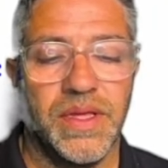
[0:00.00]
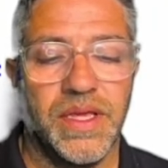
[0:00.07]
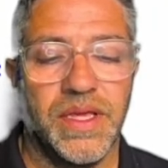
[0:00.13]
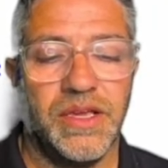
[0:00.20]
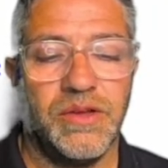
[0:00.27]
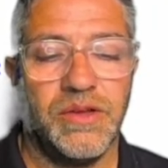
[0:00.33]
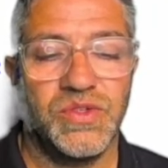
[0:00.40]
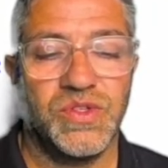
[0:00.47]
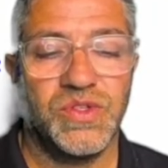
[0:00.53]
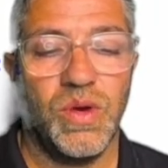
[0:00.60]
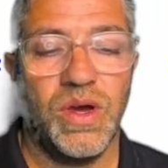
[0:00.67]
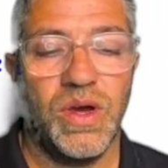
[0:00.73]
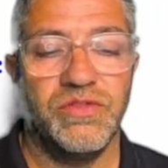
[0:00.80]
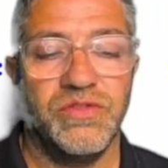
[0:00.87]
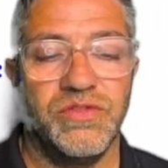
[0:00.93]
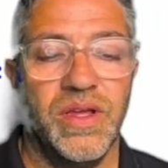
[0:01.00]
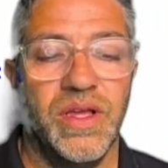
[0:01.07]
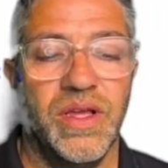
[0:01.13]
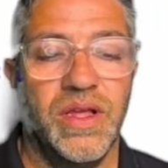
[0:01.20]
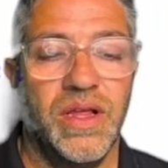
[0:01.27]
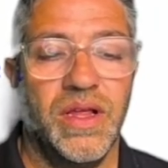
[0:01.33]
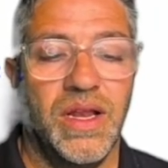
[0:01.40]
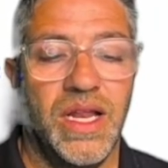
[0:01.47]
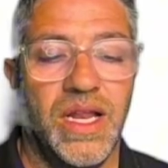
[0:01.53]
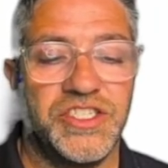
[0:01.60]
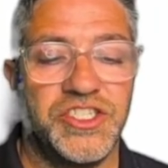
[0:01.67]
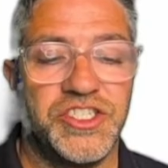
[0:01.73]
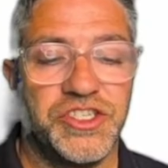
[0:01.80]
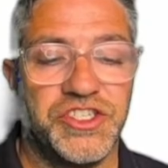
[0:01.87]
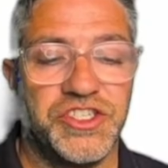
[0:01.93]
equals 12. Let's
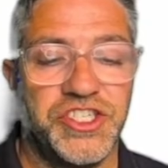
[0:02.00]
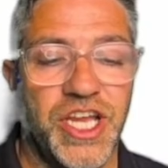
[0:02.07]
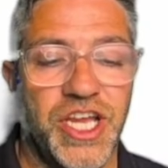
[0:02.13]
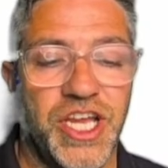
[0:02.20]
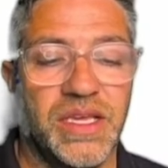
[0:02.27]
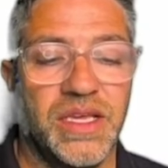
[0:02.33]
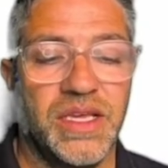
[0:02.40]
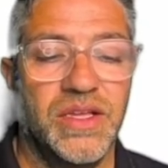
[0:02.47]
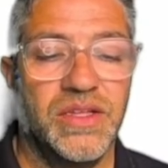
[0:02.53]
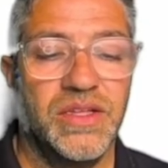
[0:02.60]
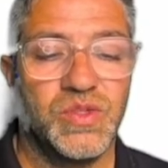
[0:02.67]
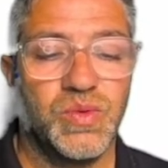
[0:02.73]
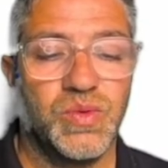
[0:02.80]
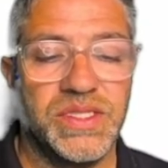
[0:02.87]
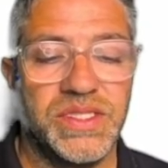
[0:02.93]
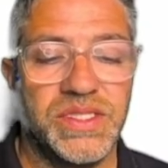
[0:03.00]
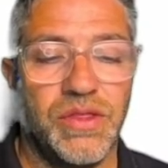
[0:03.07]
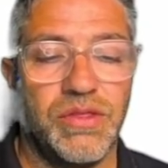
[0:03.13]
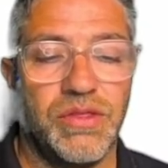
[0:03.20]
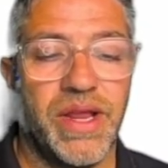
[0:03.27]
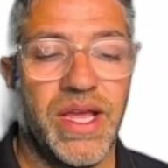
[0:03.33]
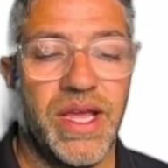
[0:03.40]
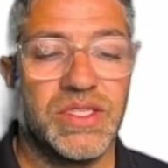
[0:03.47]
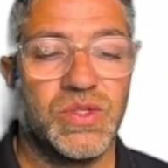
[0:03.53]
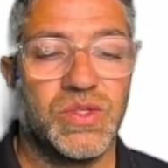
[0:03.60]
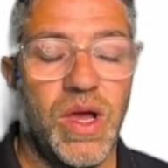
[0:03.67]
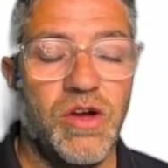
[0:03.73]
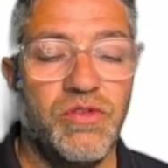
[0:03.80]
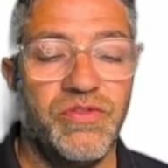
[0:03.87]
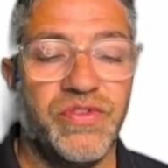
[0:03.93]
just check. 23 add
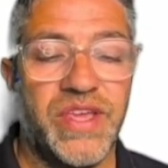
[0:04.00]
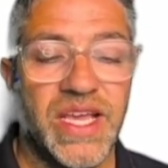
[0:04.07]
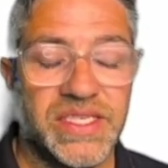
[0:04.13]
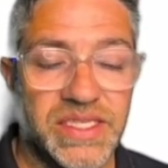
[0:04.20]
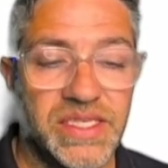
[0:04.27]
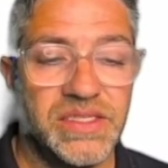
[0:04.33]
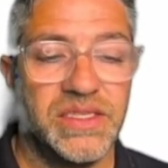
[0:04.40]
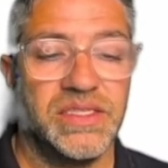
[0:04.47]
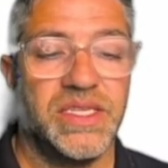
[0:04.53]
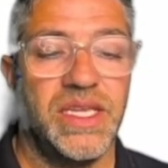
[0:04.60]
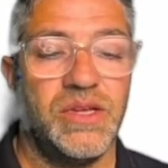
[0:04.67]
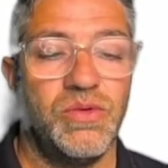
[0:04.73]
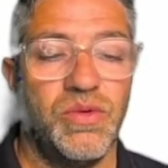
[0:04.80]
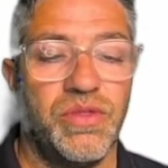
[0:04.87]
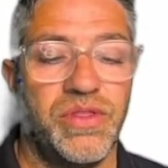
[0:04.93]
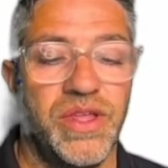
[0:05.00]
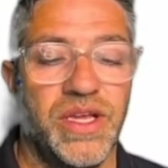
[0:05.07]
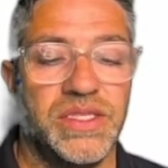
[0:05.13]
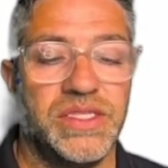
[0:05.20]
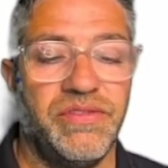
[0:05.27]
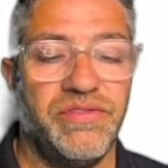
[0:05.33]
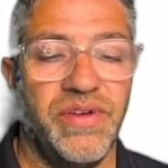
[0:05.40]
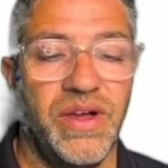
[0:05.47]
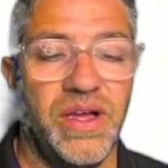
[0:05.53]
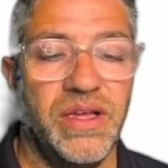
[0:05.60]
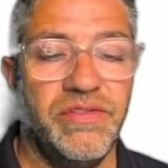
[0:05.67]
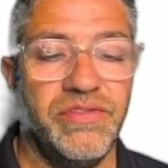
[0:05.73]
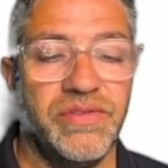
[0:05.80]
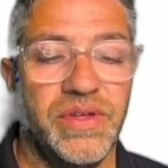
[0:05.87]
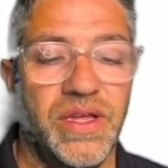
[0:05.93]
12. Yes, it does equal
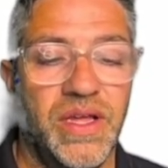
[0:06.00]
35.